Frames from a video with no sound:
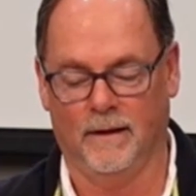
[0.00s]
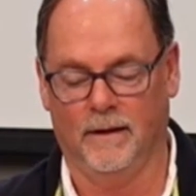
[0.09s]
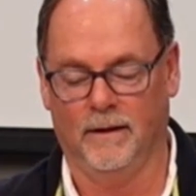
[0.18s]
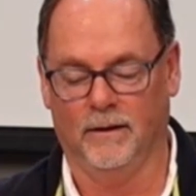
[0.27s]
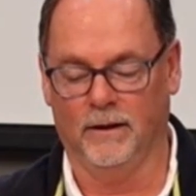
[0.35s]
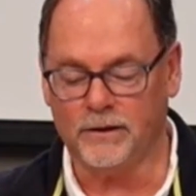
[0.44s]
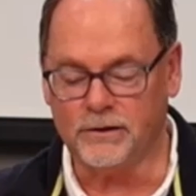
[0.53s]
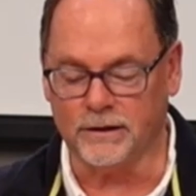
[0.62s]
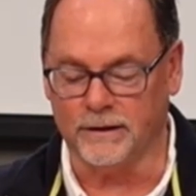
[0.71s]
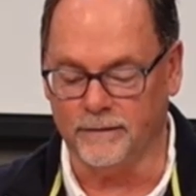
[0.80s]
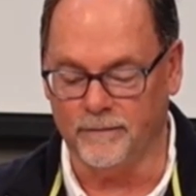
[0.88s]

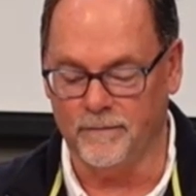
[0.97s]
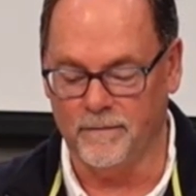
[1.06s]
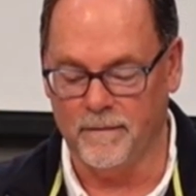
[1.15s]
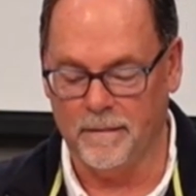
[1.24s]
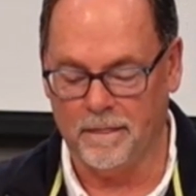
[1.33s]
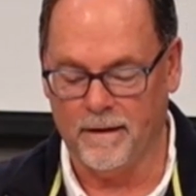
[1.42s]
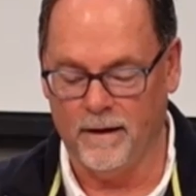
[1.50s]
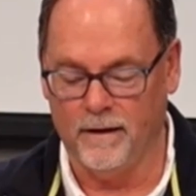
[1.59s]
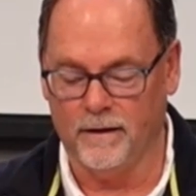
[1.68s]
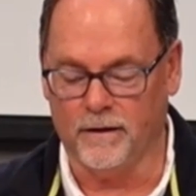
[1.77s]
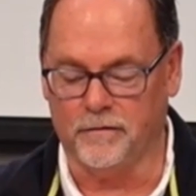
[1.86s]
Listen,
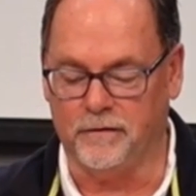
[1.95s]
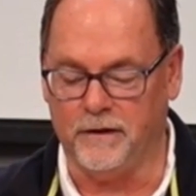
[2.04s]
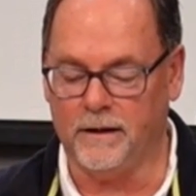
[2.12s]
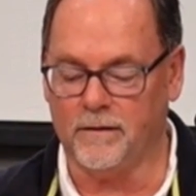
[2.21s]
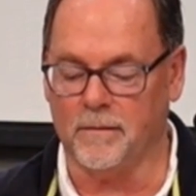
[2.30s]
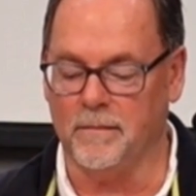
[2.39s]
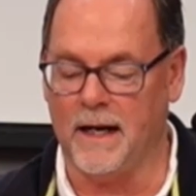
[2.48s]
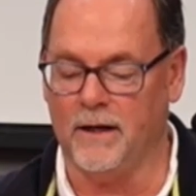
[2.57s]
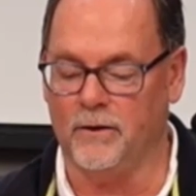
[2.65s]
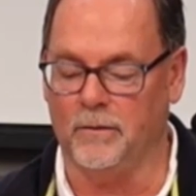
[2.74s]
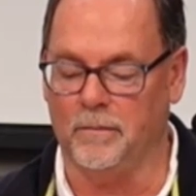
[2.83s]
the feet of the
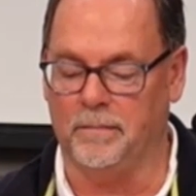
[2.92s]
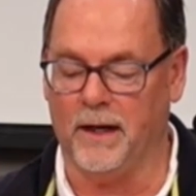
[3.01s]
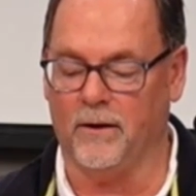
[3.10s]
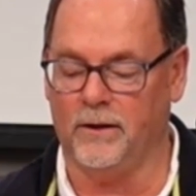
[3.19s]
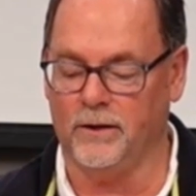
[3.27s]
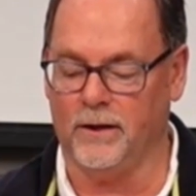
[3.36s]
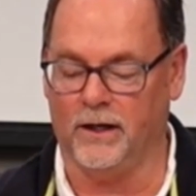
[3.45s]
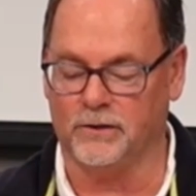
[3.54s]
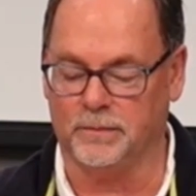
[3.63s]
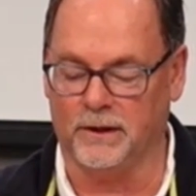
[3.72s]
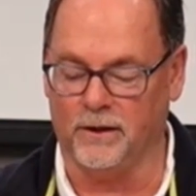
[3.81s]
men who buried your
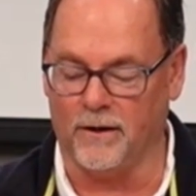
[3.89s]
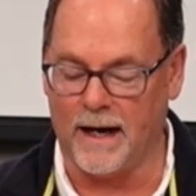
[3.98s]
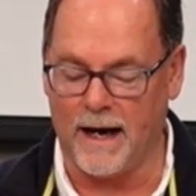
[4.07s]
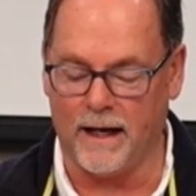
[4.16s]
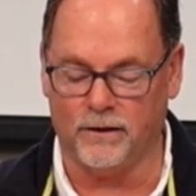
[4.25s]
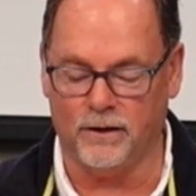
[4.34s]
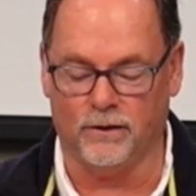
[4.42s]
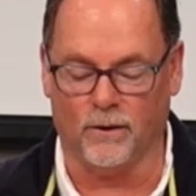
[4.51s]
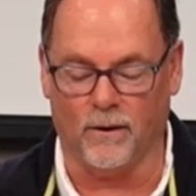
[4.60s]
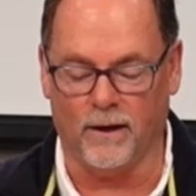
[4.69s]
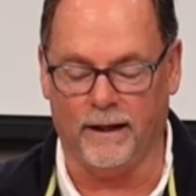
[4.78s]
husband are at the
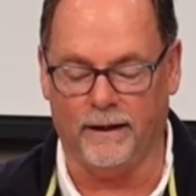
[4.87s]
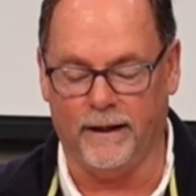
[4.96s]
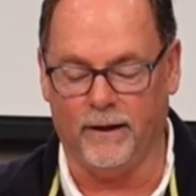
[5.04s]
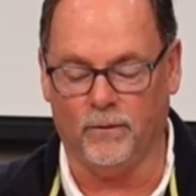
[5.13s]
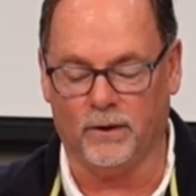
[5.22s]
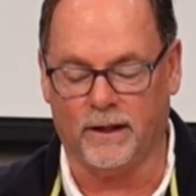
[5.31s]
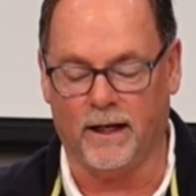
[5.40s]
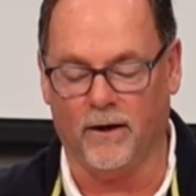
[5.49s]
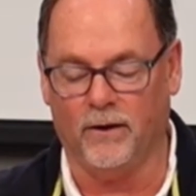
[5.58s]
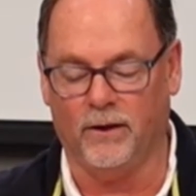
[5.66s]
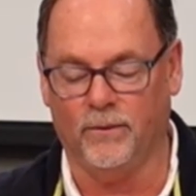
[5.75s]
door, and they will
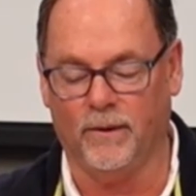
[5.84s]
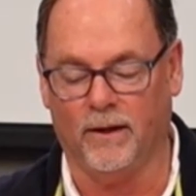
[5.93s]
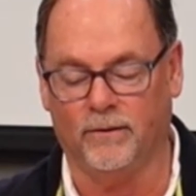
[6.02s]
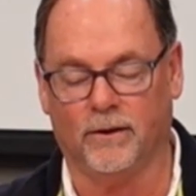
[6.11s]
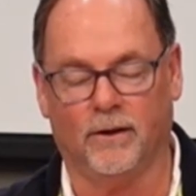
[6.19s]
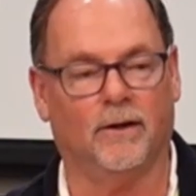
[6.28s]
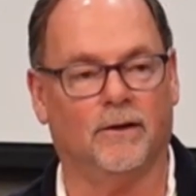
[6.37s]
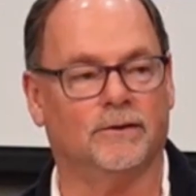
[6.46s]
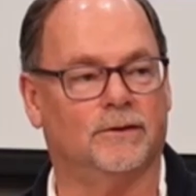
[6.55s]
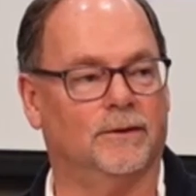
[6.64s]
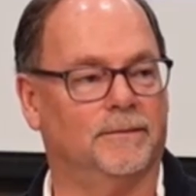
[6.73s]
carry you out
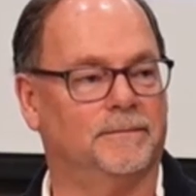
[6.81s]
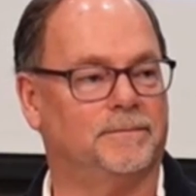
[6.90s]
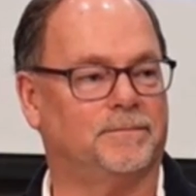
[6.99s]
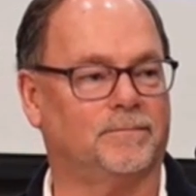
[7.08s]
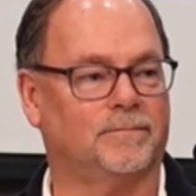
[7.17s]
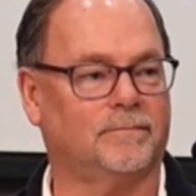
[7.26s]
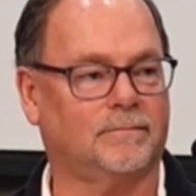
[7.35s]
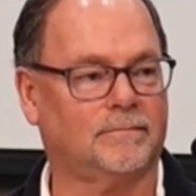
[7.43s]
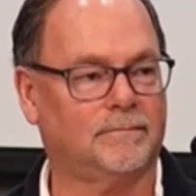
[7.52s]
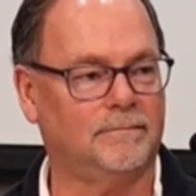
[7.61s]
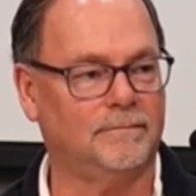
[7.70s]
also
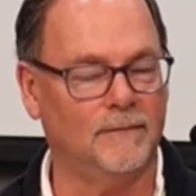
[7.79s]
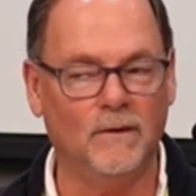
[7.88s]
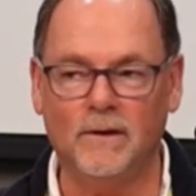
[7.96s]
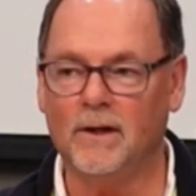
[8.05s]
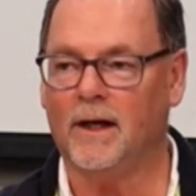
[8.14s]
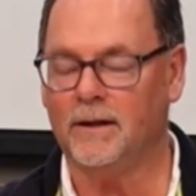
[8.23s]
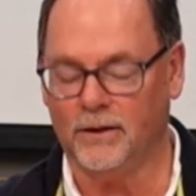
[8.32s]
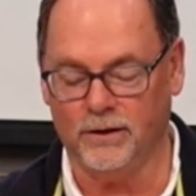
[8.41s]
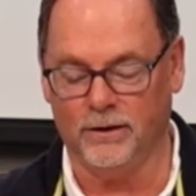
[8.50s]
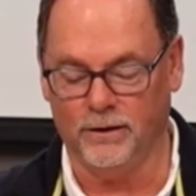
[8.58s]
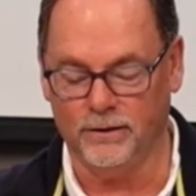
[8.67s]
not
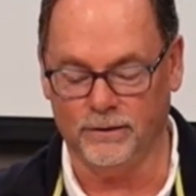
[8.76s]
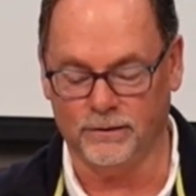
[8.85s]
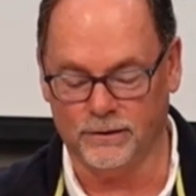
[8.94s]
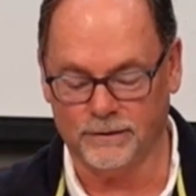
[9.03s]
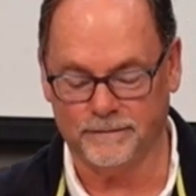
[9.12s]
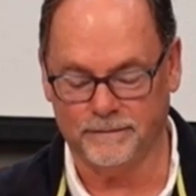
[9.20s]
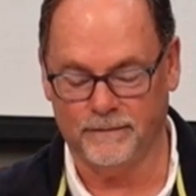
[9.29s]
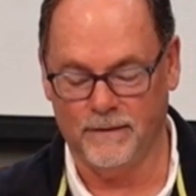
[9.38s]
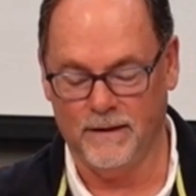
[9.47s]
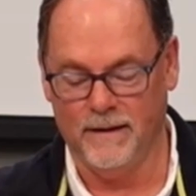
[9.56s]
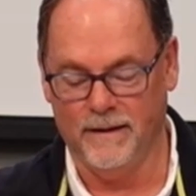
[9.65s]
good news.
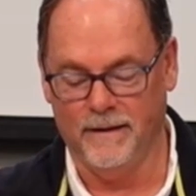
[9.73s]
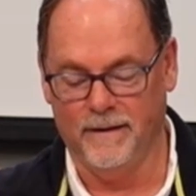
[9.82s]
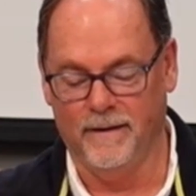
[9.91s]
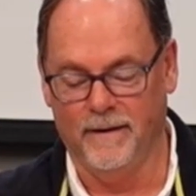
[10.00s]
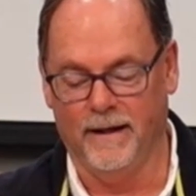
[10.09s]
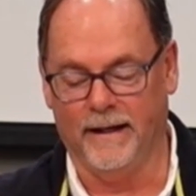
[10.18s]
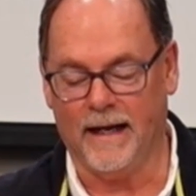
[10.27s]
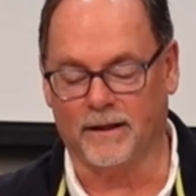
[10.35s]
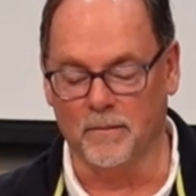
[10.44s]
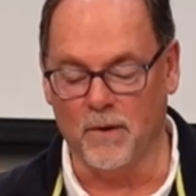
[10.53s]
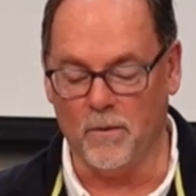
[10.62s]
And at
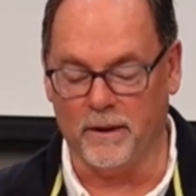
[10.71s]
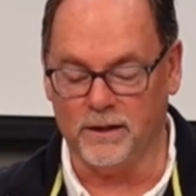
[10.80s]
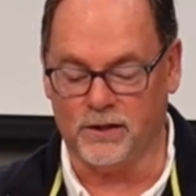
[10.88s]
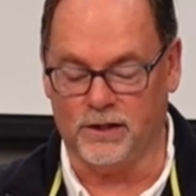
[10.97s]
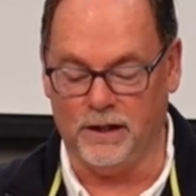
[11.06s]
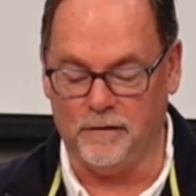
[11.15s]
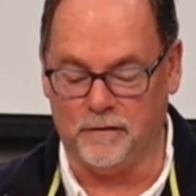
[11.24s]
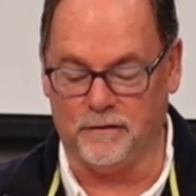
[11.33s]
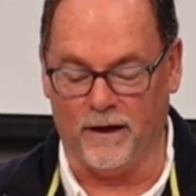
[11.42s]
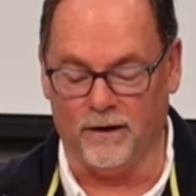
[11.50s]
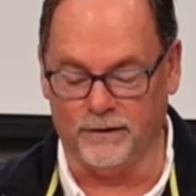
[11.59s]
the moment, she
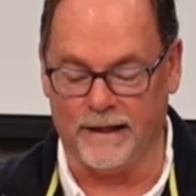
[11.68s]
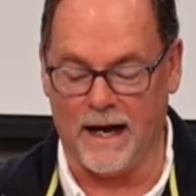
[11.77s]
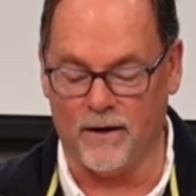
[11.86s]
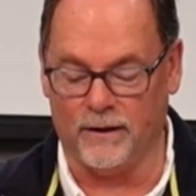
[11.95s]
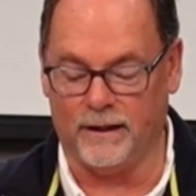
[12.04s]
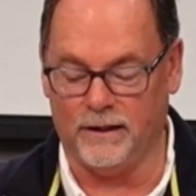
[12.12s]
fell down at his